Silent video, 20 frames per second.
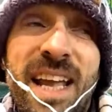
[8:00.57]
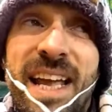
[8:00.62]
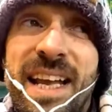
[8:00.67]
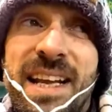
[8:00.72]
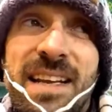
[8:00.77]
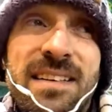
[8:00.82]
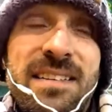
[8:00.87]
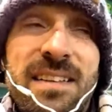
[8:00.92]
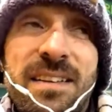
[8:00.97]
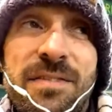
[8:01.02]

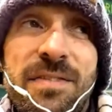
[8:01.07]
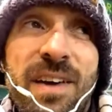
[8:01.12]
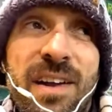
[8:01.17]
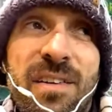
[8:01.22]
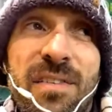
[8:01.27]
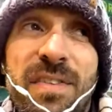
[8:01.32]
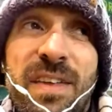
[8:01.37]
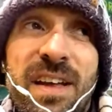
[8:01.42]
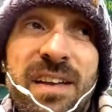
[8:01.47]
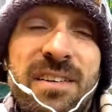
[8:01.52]
getting into the
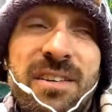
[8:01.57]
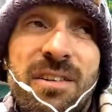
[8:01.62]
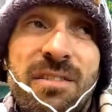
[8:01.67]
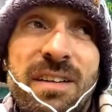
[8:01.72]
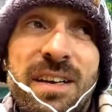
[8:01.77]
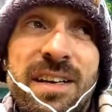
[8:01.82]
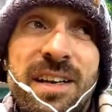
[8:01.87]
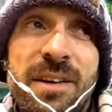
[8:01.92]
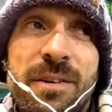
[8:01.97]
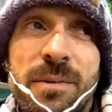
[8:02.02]
final third and not
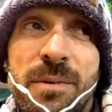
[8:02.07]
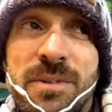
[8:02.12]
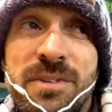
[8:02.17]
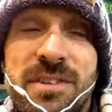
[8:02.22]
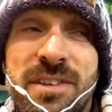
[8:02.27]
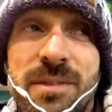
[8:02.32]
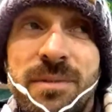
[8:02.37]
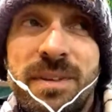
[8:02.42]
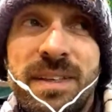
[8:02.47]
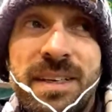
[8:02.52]
really knowing what
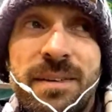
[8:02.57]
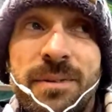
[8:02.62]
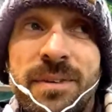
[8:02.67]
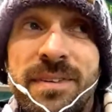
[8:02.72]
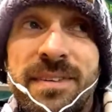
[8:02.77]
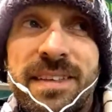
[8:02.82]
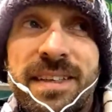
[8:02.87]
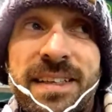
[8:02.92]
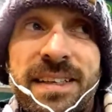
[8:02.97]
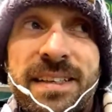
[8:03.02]
to do with it
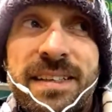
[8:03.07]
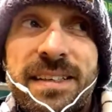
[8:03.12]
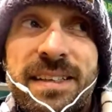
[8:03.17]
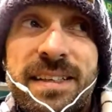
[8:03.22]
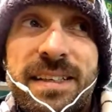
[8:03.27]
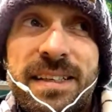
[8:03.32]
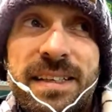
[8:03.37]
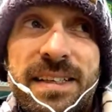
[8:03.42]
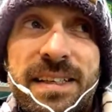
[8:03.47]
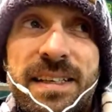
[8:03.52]

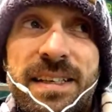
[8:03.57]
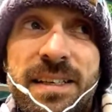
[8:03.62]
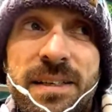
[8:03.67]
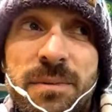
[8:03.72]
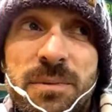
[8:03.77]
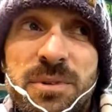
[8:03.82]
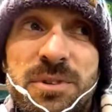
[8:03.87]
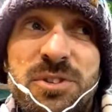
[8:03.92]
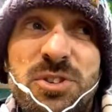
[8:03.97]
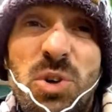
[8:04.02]

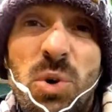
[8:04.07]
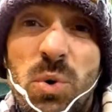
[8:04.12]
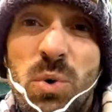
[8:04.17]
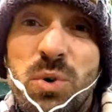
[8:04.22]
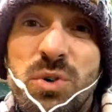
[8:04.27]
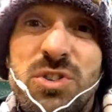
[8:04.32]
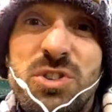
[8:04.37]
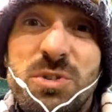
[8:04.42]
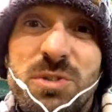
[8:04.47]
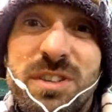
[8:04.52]
was
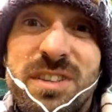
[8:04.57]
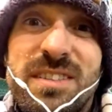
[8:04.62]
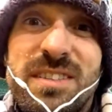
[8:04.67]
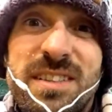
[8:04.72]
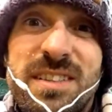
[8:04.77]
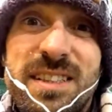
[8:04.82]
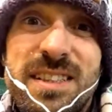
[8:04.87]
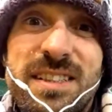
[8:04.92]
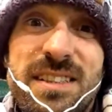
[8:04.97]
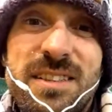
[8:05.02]

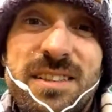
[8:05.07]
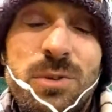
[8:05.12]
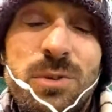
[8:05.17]
torturous.